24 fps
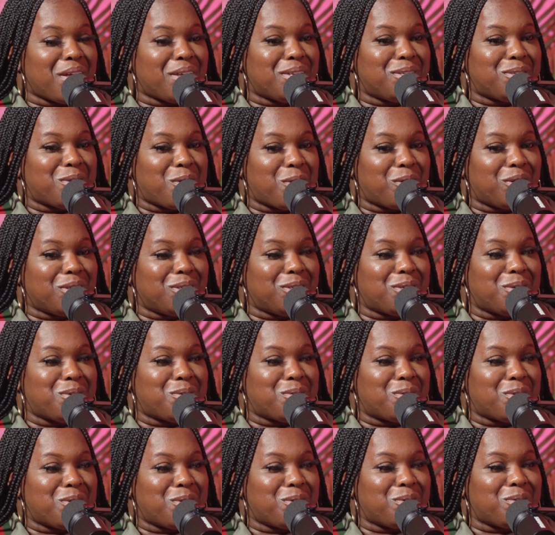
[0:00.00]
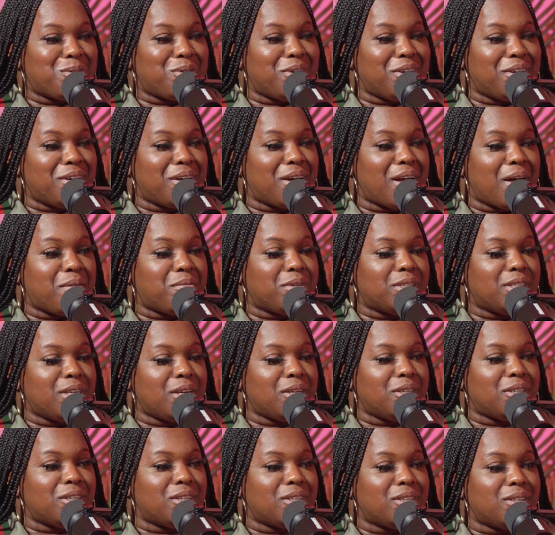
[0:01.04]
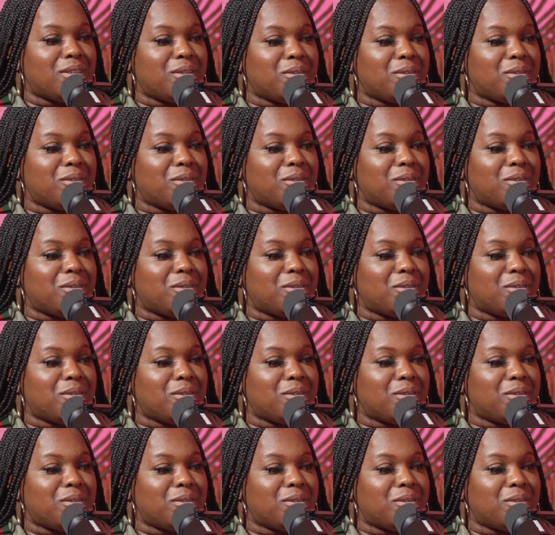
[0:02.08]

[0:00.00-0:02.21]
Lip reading: nice talking to you, so good conversations.